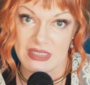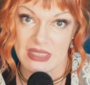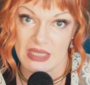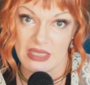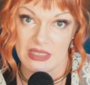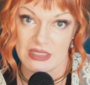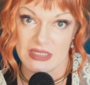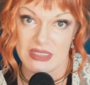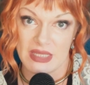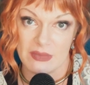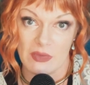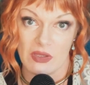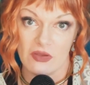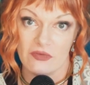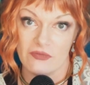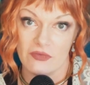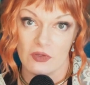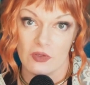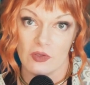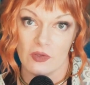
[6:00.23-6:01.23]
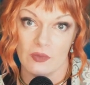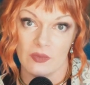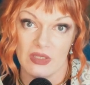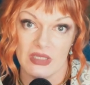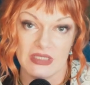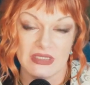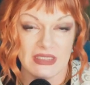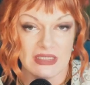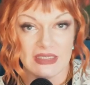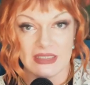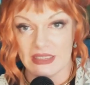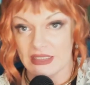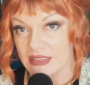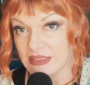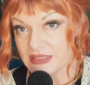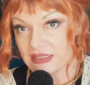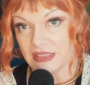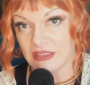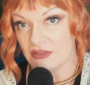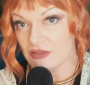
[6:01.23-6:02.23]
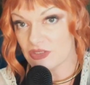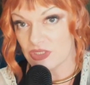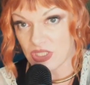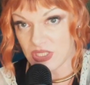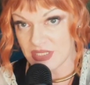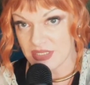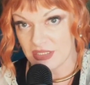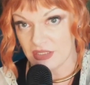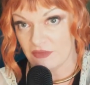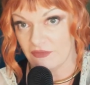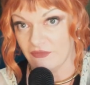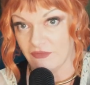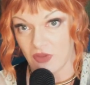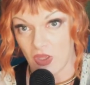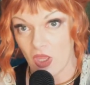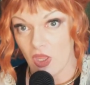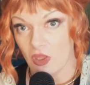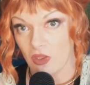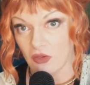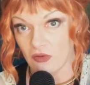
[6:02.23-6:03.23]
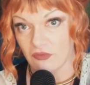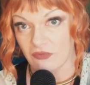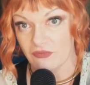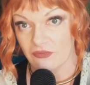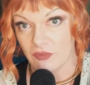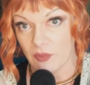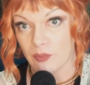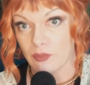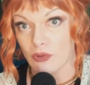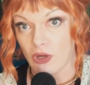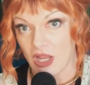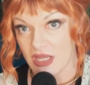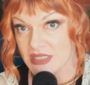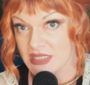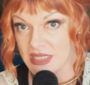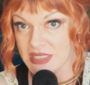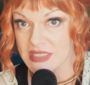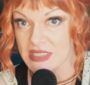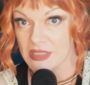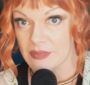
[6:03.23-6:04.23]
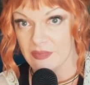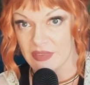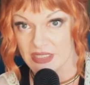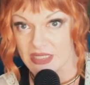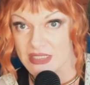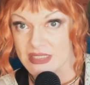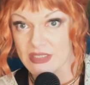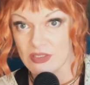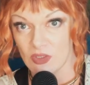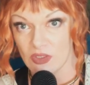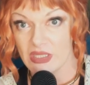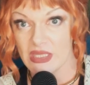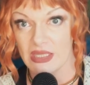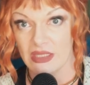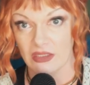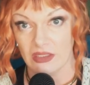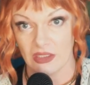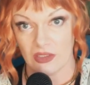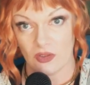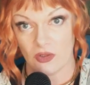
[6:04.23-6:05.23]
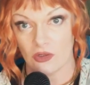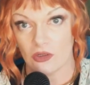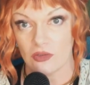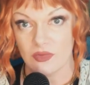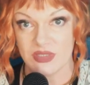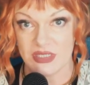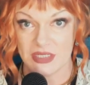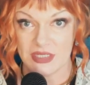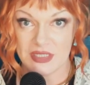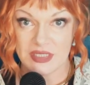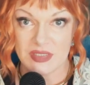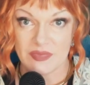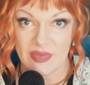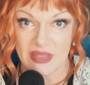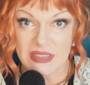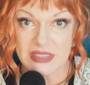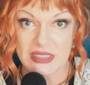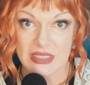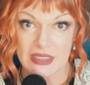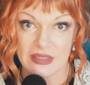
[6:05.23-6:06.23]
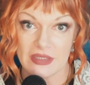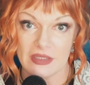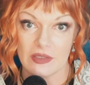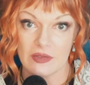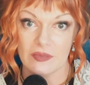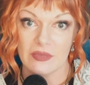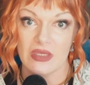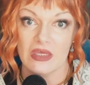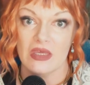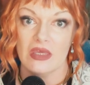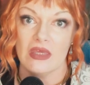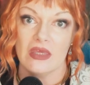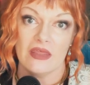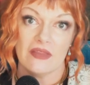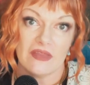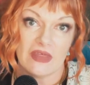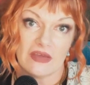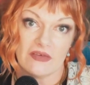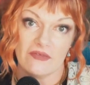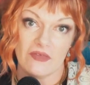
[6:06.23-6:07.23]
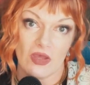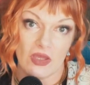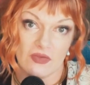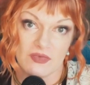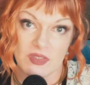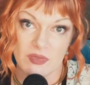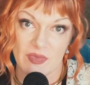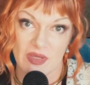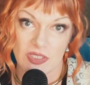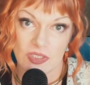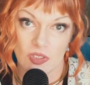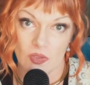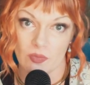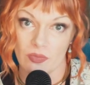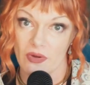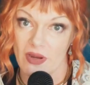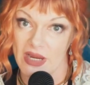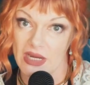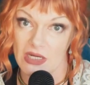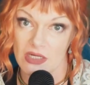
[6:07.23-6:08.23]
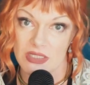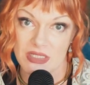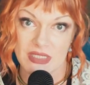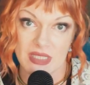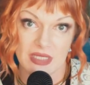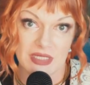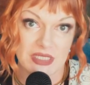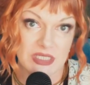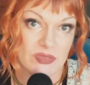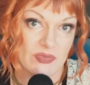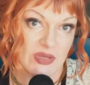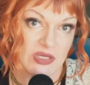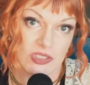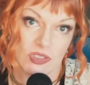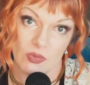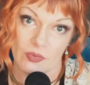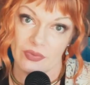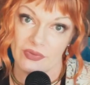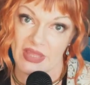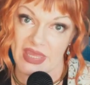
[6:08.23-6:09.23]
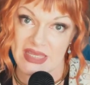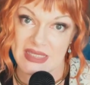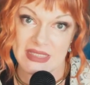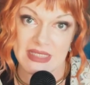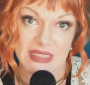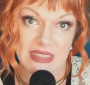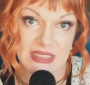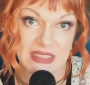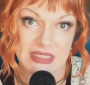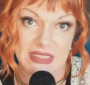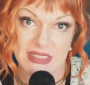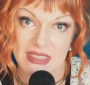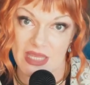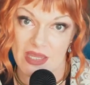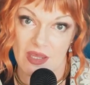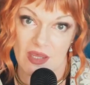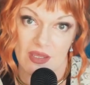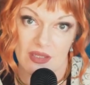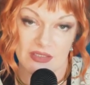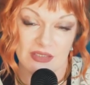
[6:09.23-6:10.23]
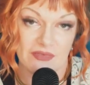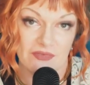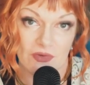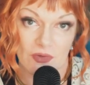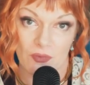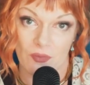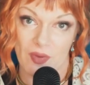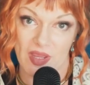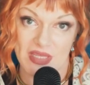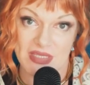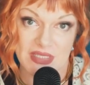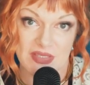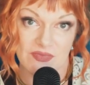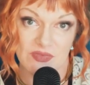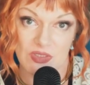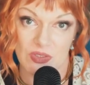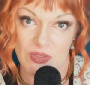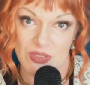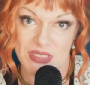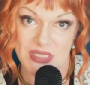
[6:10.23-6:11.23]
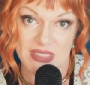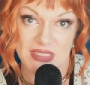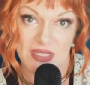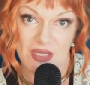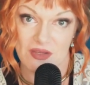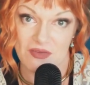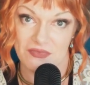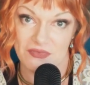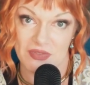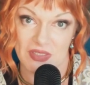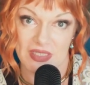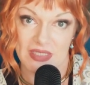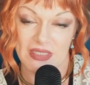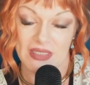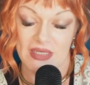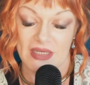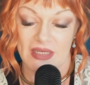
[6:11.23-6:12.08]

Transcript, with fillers: and some of them didn't just involve processing medicinal healing herbs and dispensing them. They involved special prayers set at special places, uh, different ways of doing stuff, and